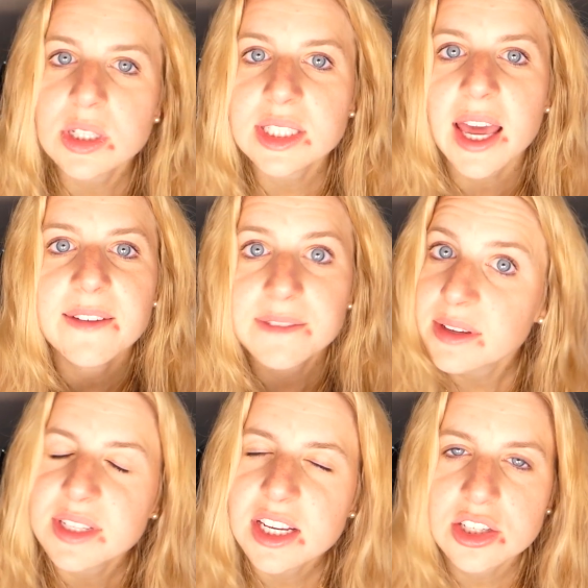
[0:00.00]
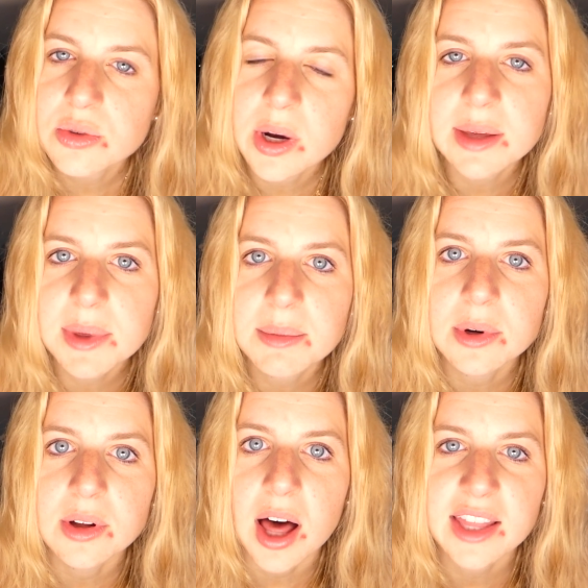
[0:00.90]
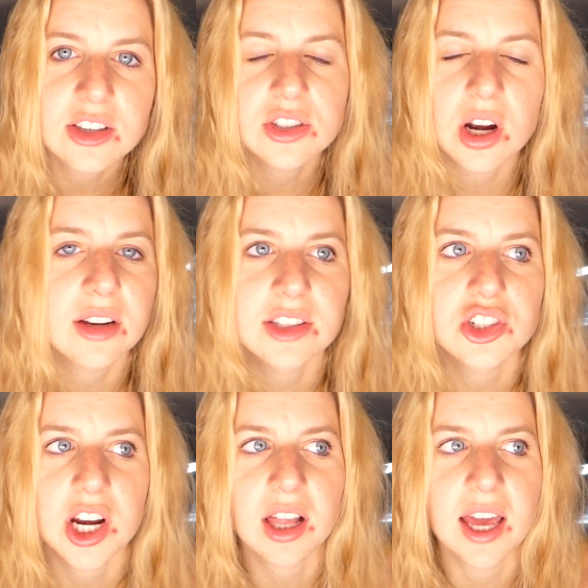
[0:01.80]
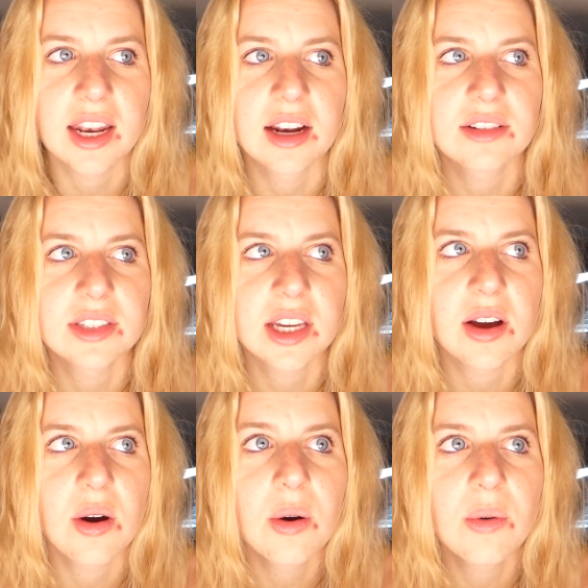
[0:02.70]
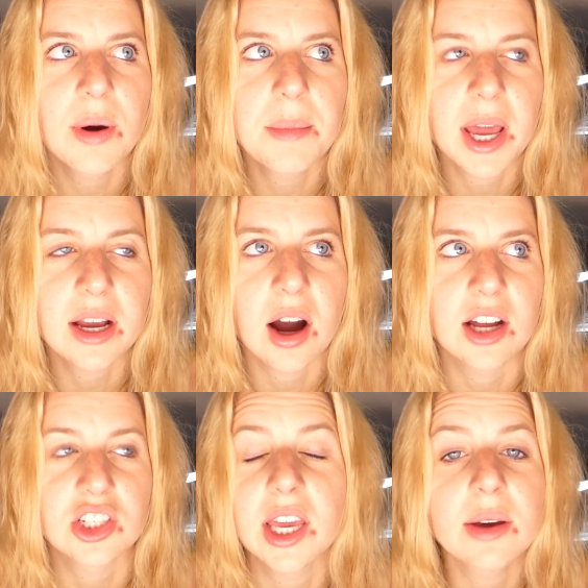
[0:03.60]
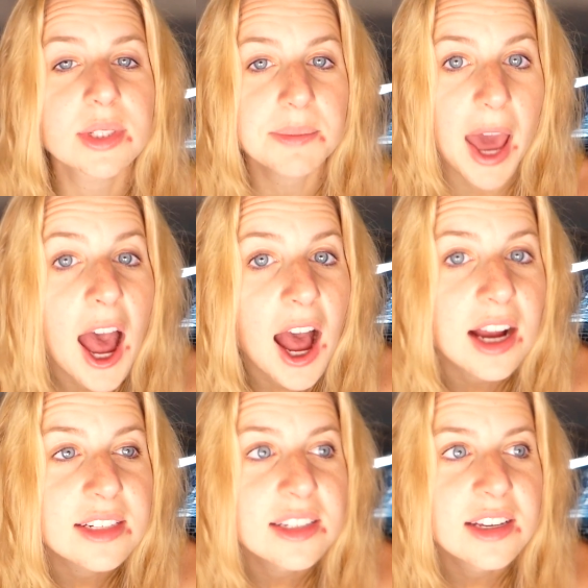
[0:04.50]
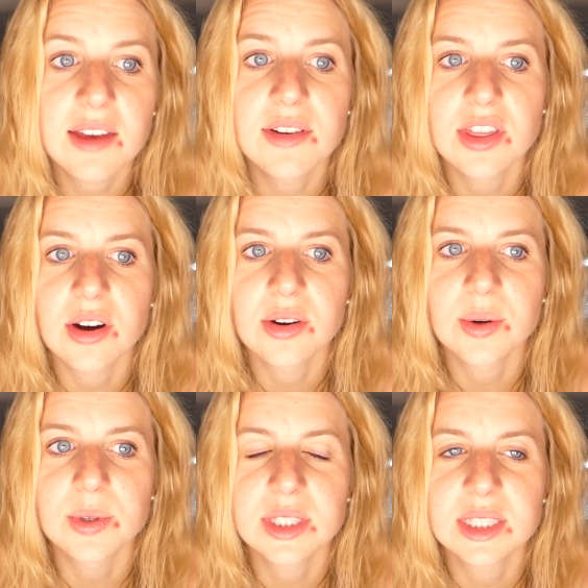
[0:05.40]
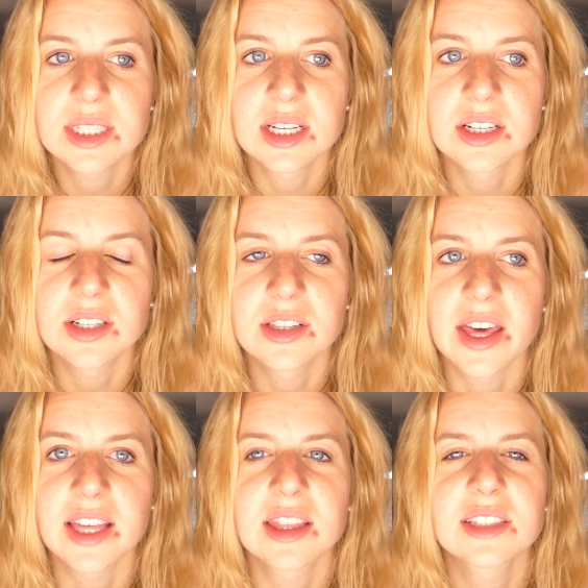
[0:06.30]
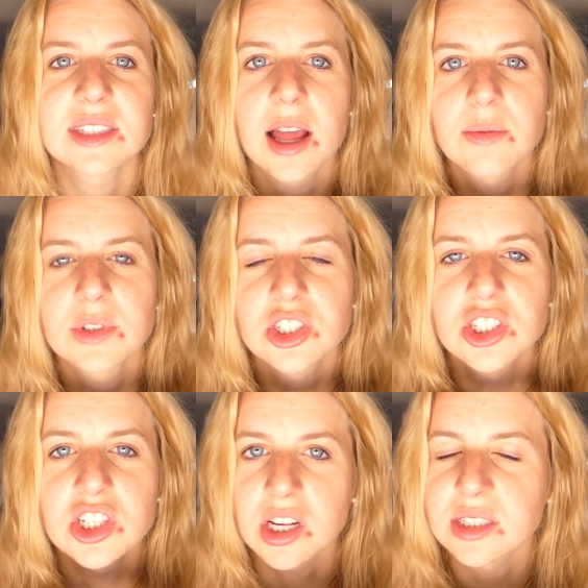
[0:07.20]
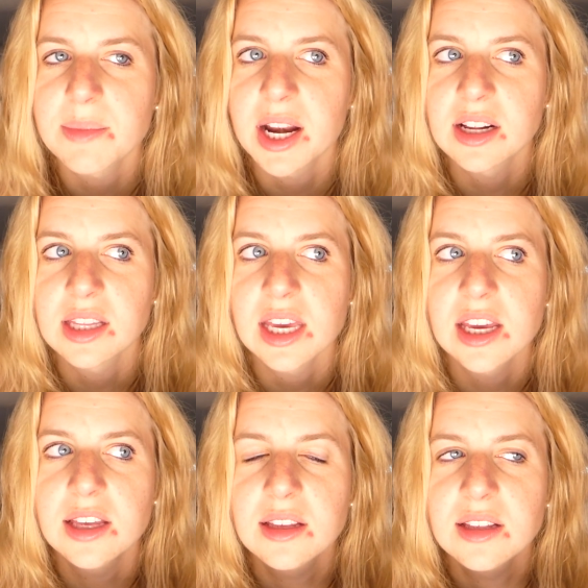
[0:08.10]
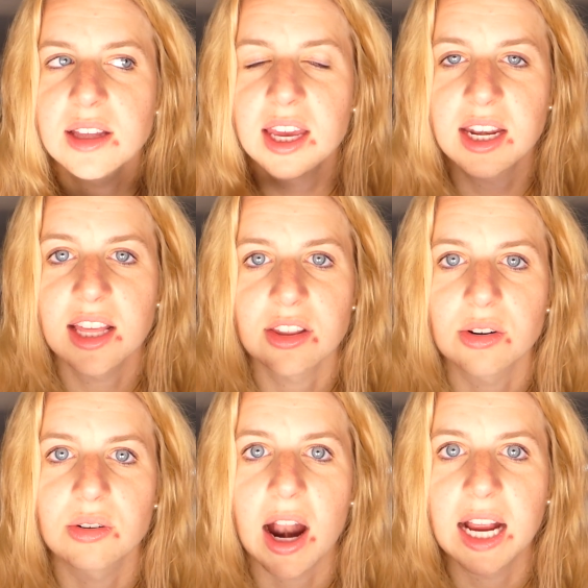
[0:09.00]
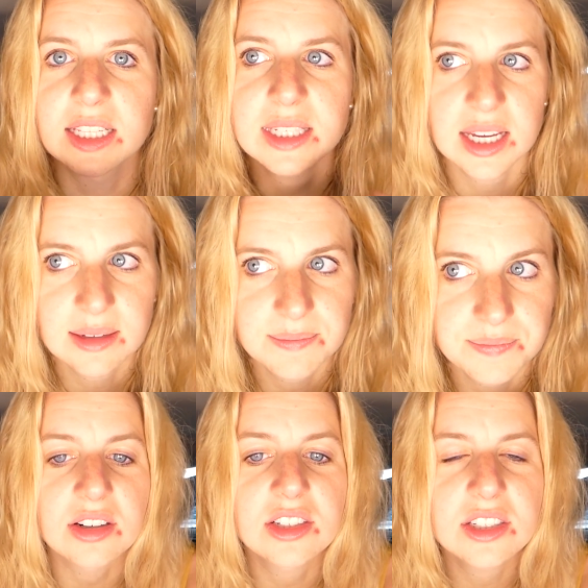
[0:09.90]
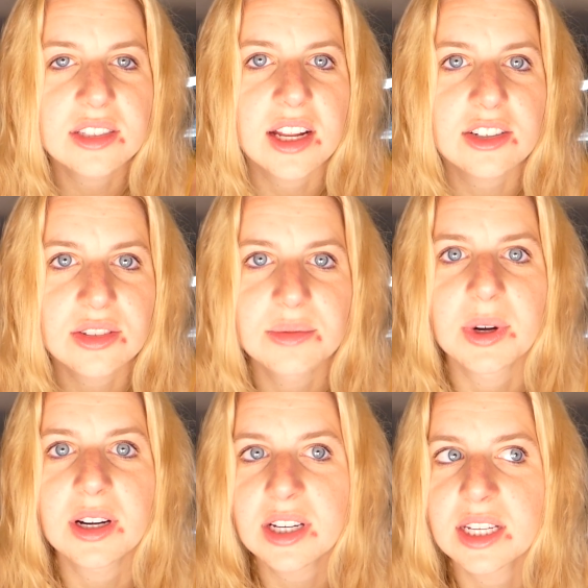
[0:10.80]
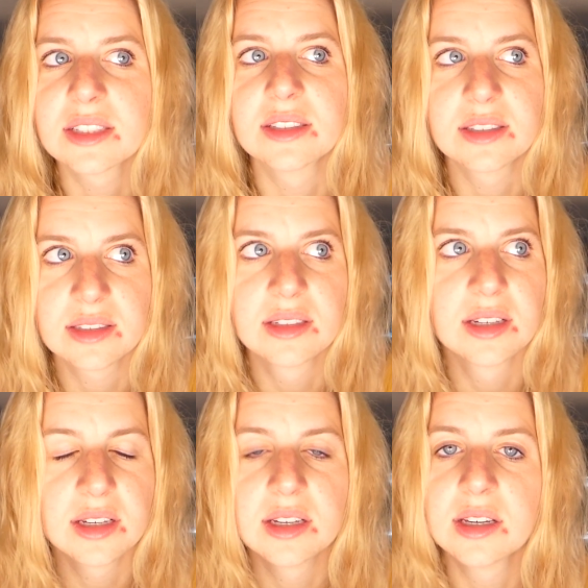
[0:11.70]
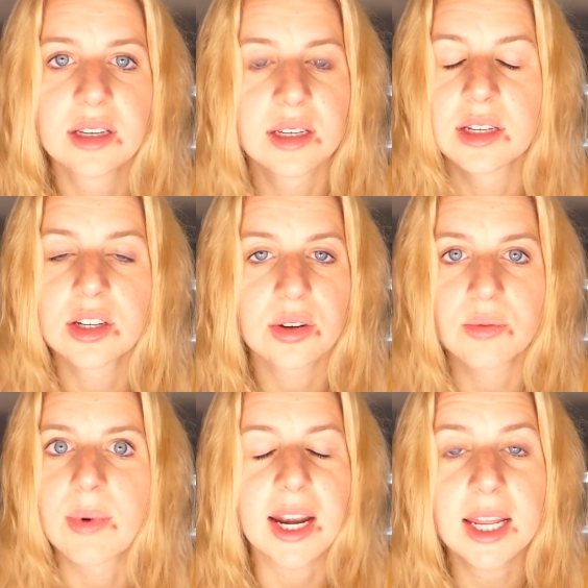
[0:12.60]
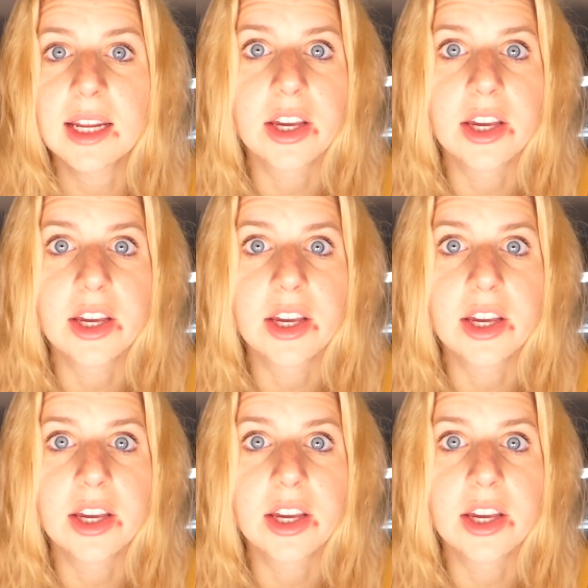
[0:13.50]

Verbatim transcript: was like 15 to 20 people at the start of the trailhead and I was like, oh my gosh, like it was packed even though it was still like the sun was just barely hitting the horizon. Arches National Park is ready to